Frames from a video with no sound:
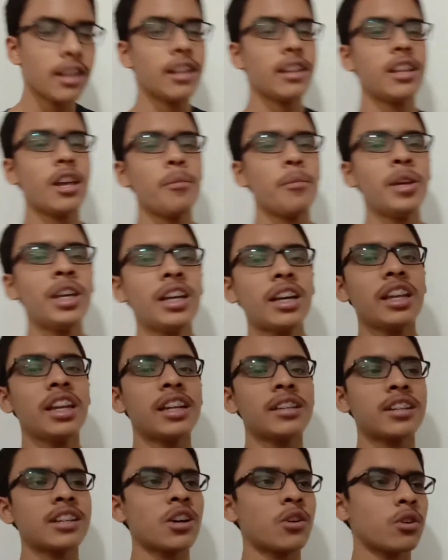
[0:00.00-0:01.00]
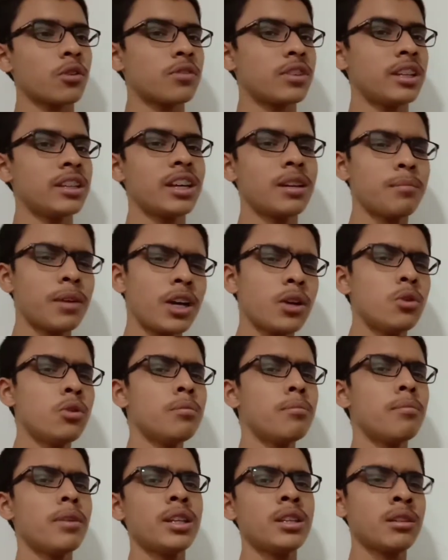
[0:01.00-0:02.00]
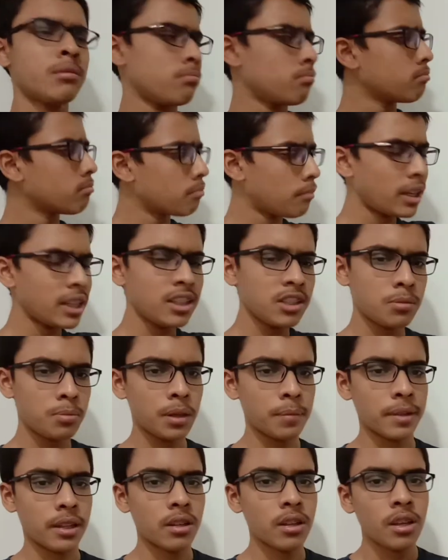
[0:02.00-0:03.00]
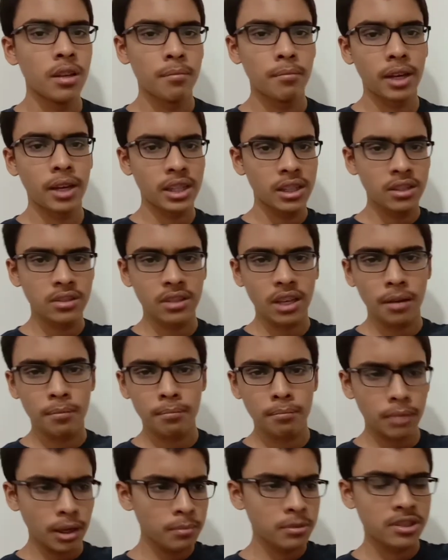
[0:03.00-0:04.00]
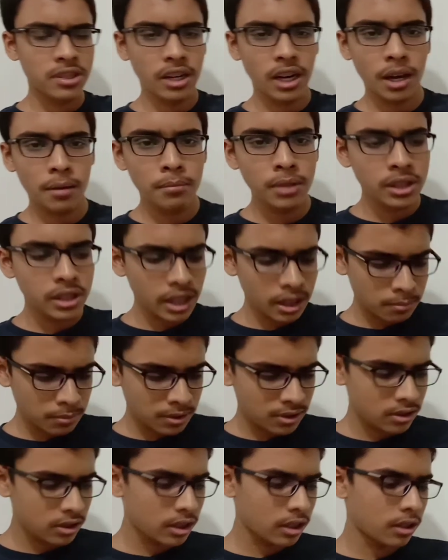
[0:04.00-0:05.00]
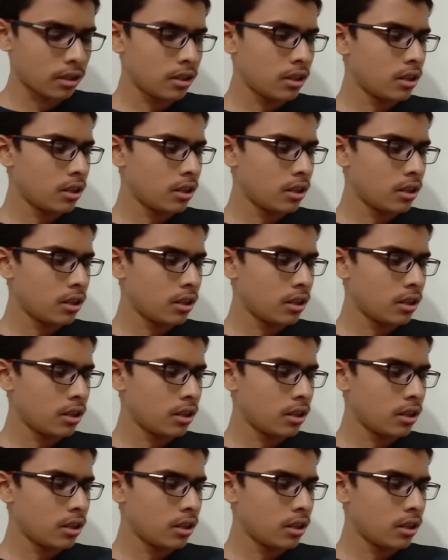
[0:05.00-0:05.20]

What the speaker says: They are being created out of thin air by whom? By these people, by Mr. Amit and Mr.